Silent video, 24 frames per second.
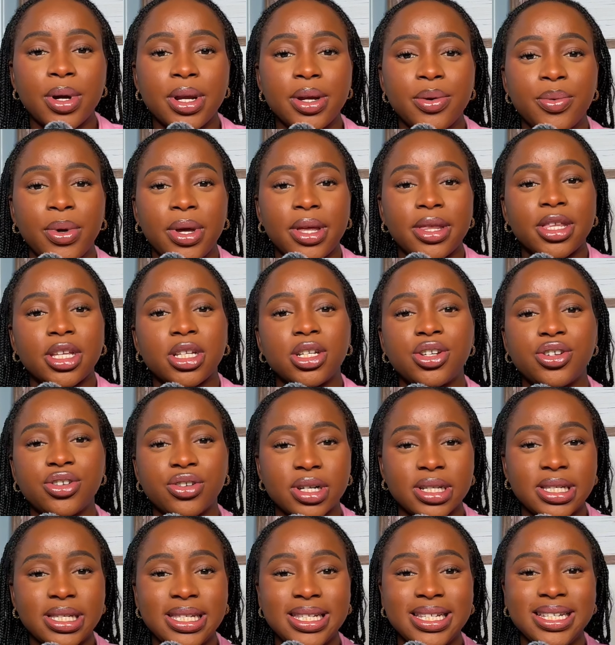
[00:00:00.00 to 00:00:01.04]
in with
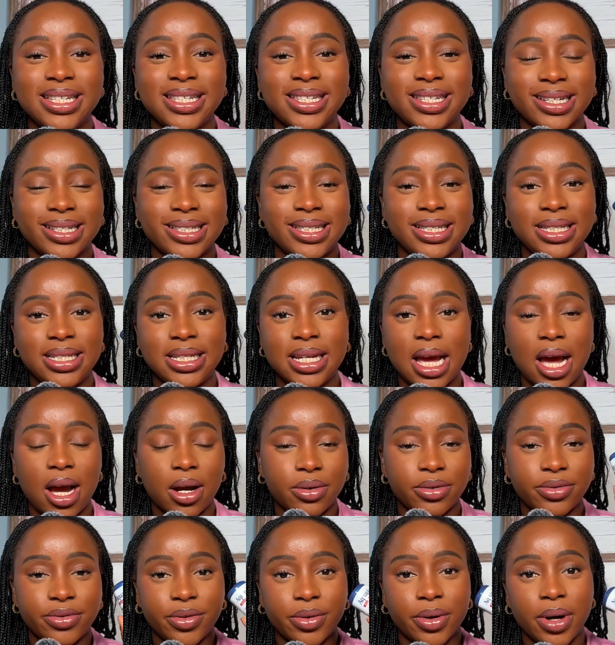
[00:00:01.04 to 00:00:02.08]
trusty, dusty
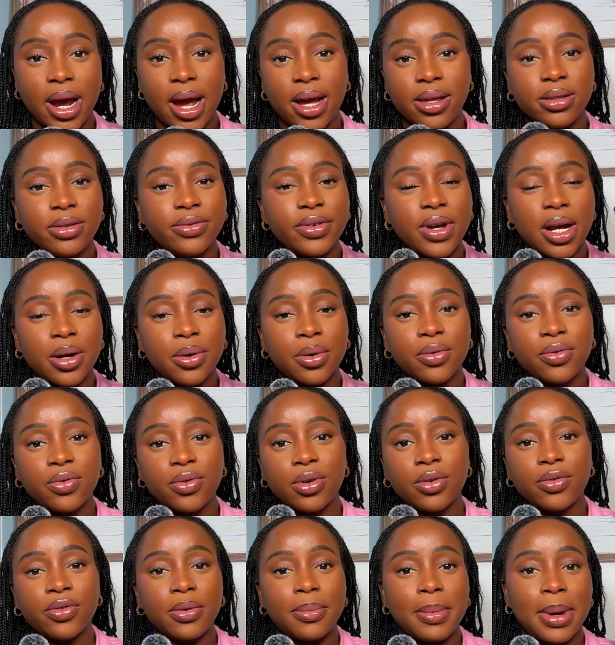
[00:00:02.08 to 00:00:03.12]
Aquaphor. I love
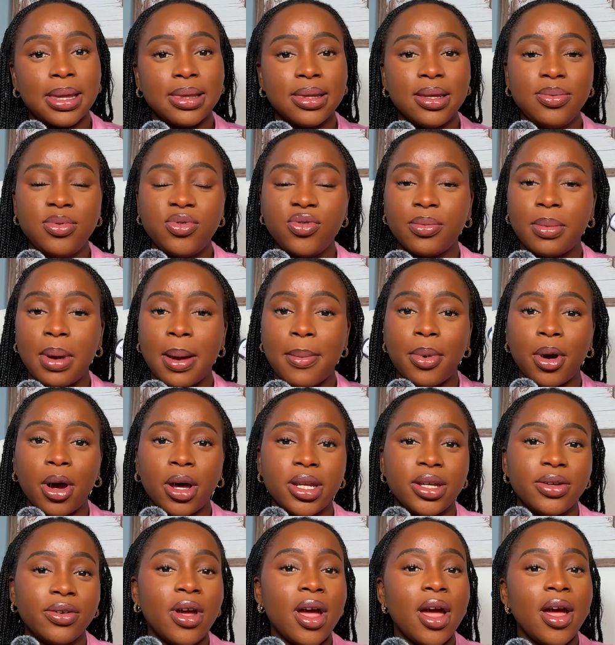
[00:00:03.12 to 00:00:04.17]
Aquaphor for my lips, for my
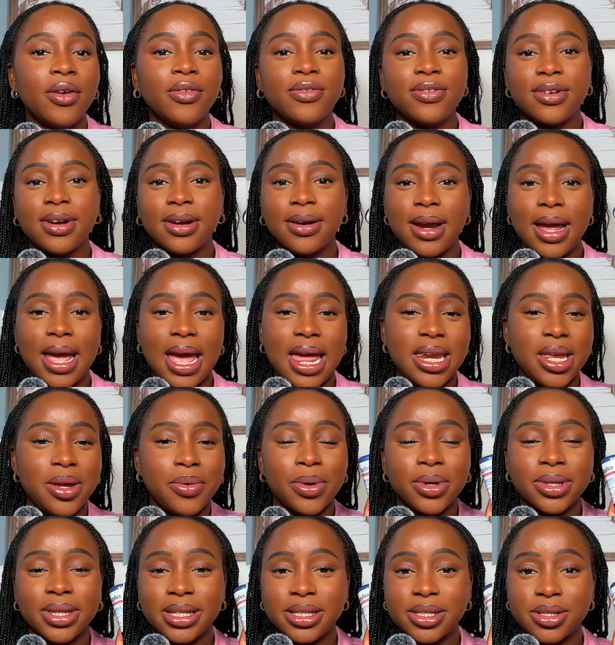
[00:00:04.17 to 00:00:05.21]
body, for
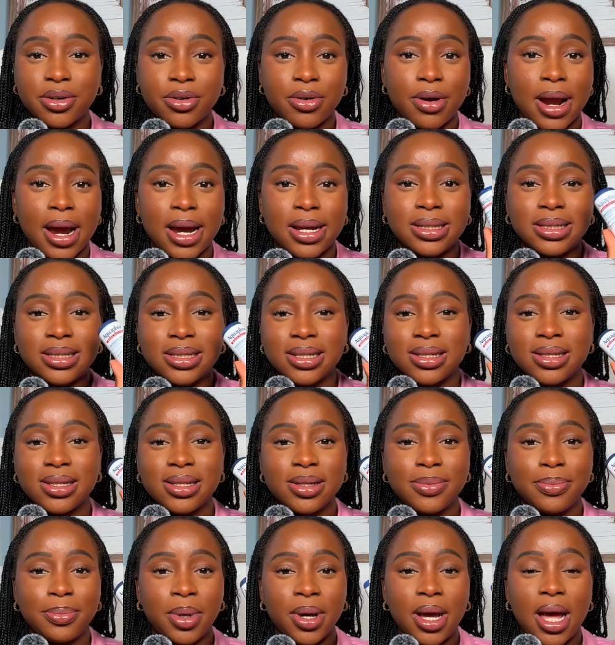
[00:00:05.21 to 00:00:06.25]
anywhere that's cracked.
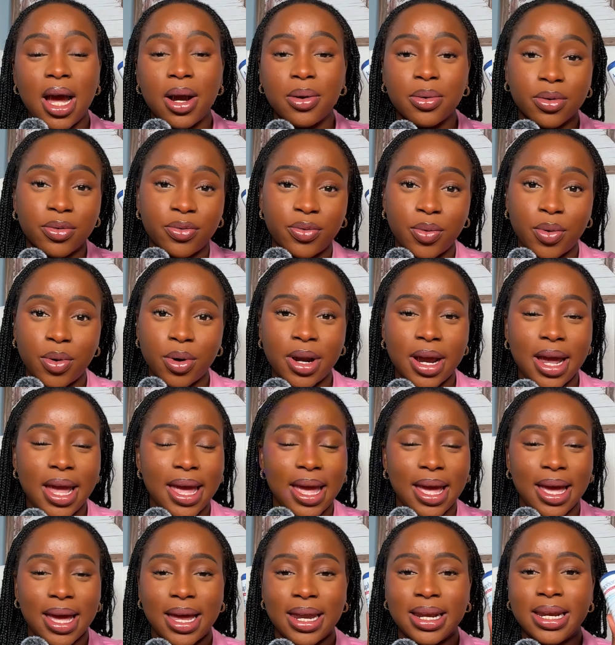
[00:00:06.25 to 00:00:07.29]
Put Aquaphor
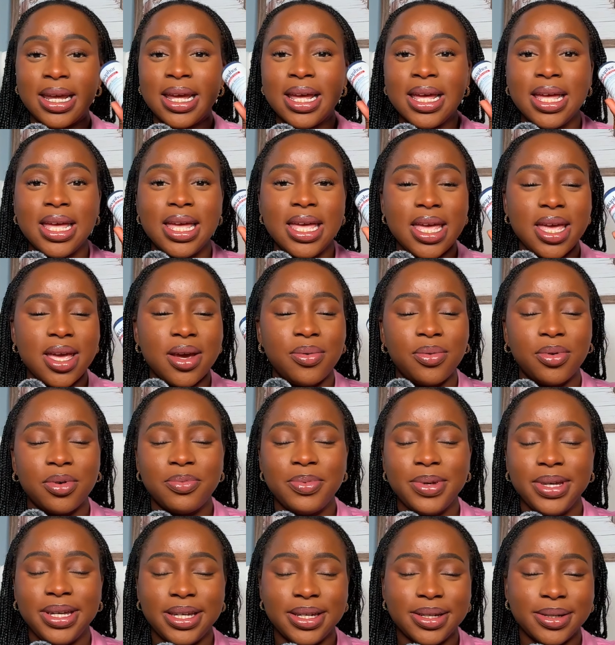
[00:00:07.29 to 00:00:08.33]
and it will
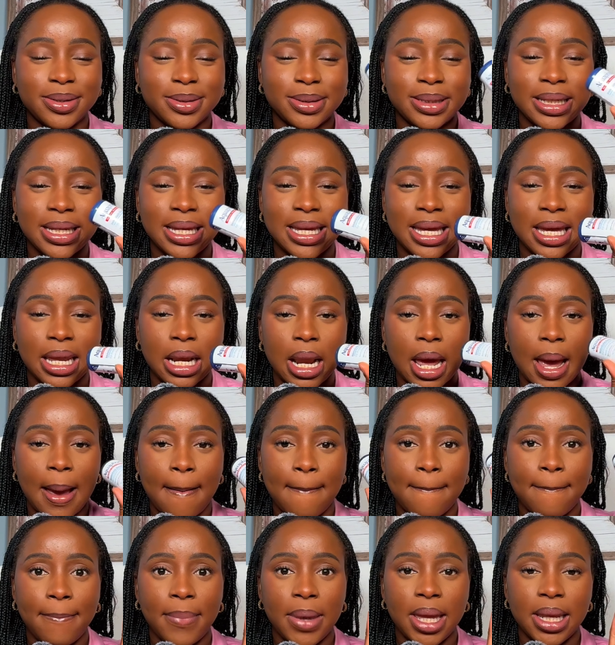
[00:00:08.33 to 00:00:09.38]
be healed in
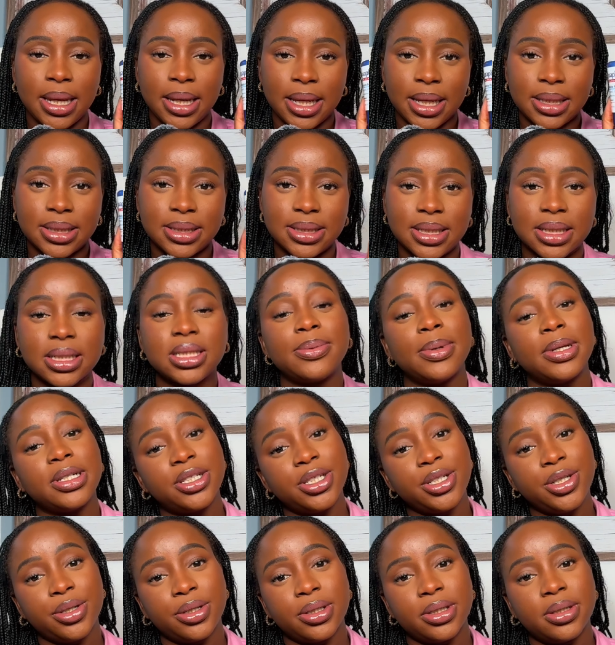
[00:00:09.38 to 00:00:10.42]
minutes,
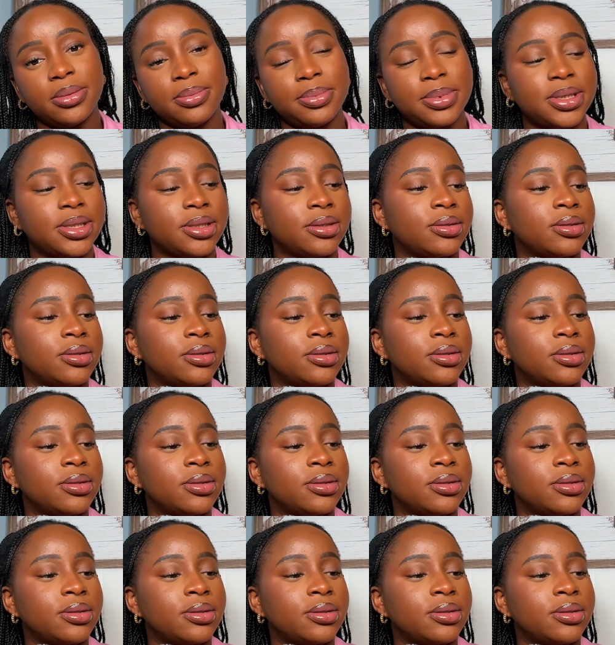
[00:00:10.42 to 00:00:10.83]
especially your lips.